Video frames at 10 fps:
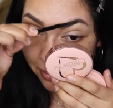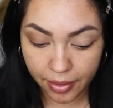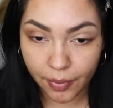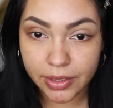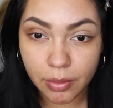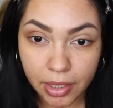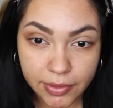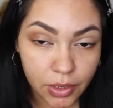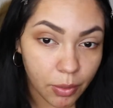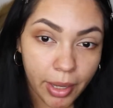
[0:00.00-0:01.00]
Anyways, I'm gonna
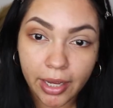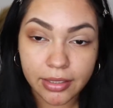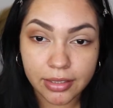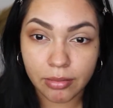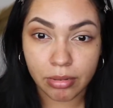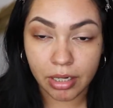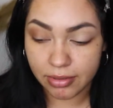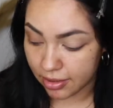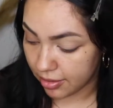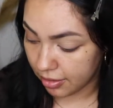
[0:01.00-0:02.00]
have to go back into the
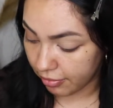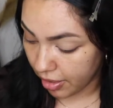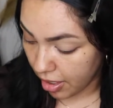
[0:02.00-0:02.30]
brows and stuff,